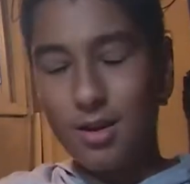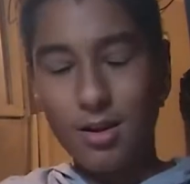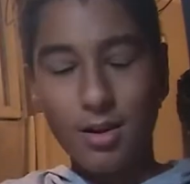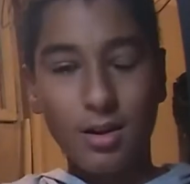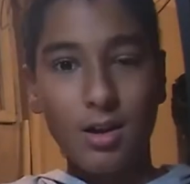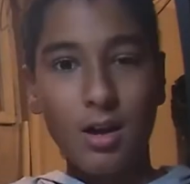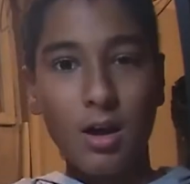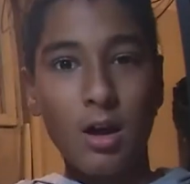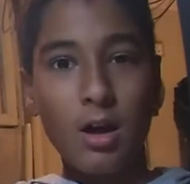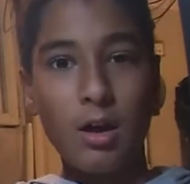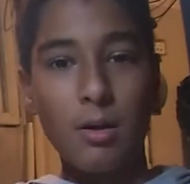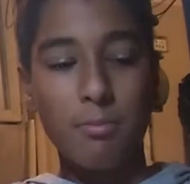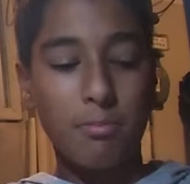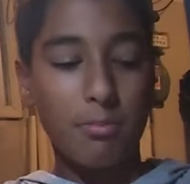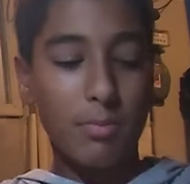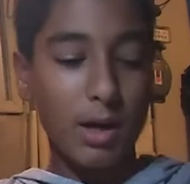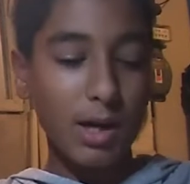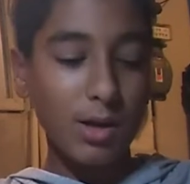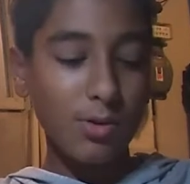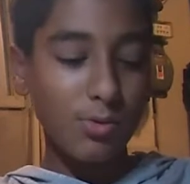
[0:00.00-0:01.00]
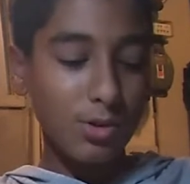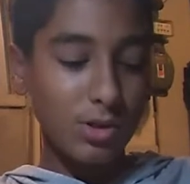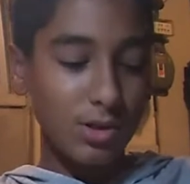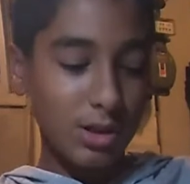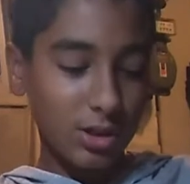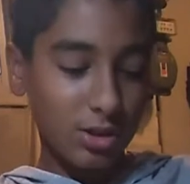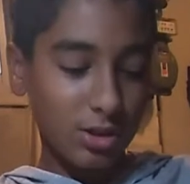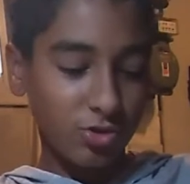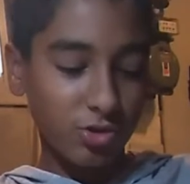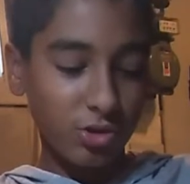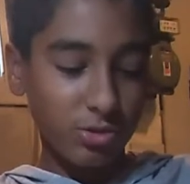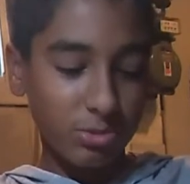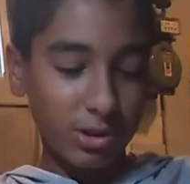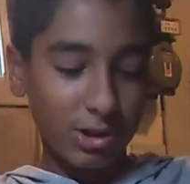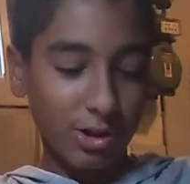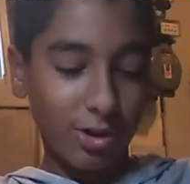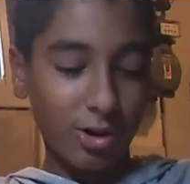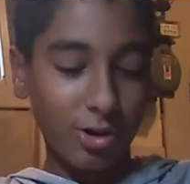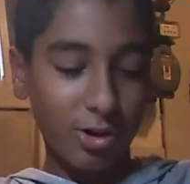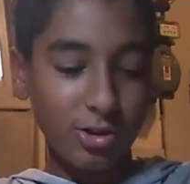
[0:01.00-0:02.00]
Mine was
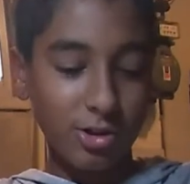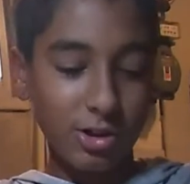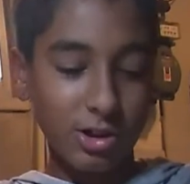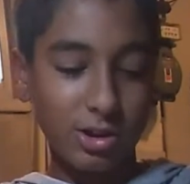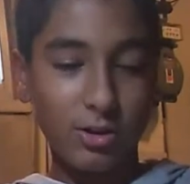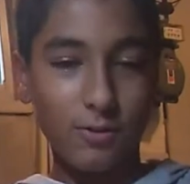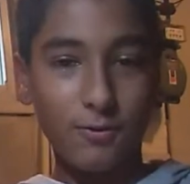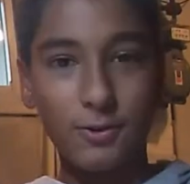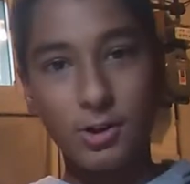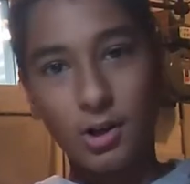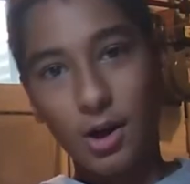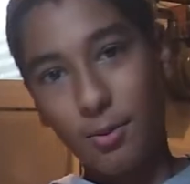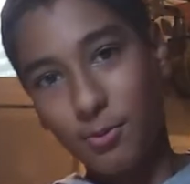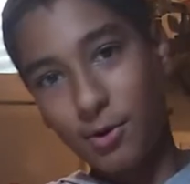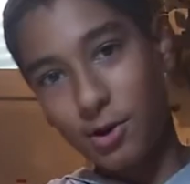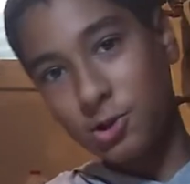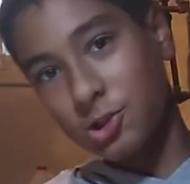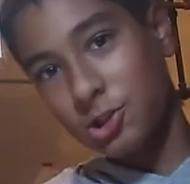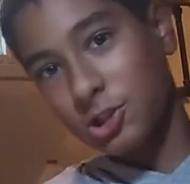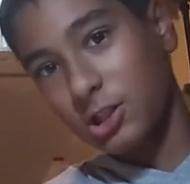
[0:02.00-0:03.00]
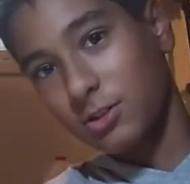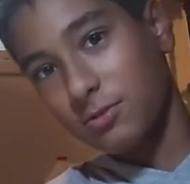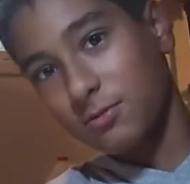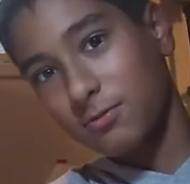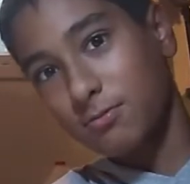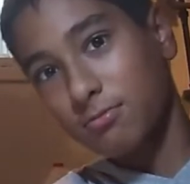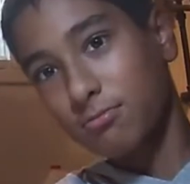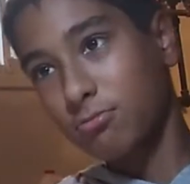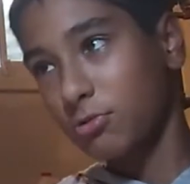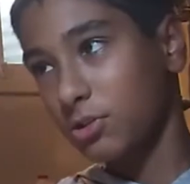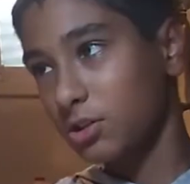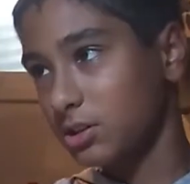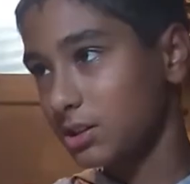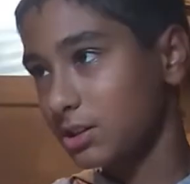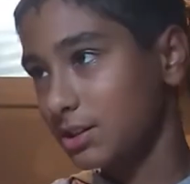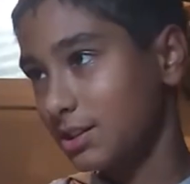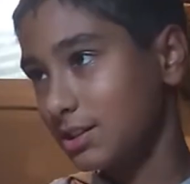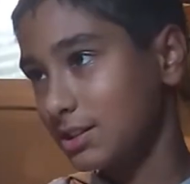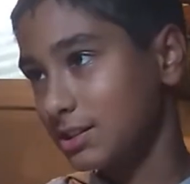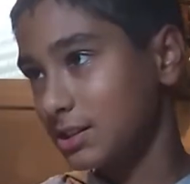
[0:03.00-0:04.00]
extremely hard. In the video I'm watching, it
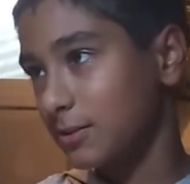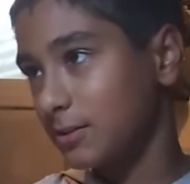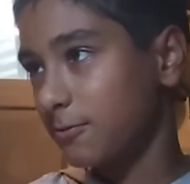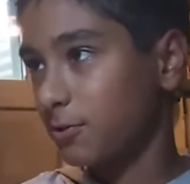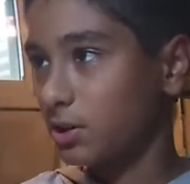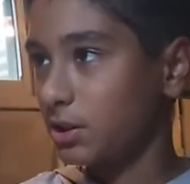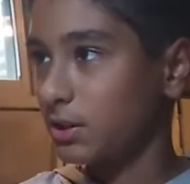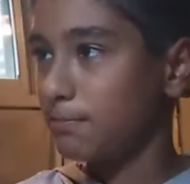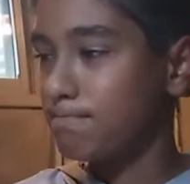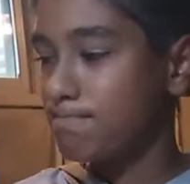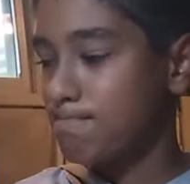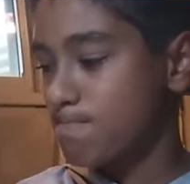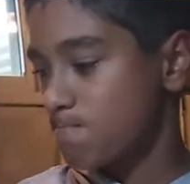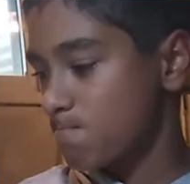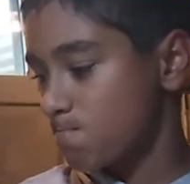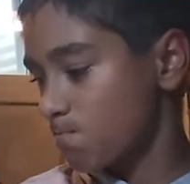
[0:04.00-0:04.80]
was easy for him.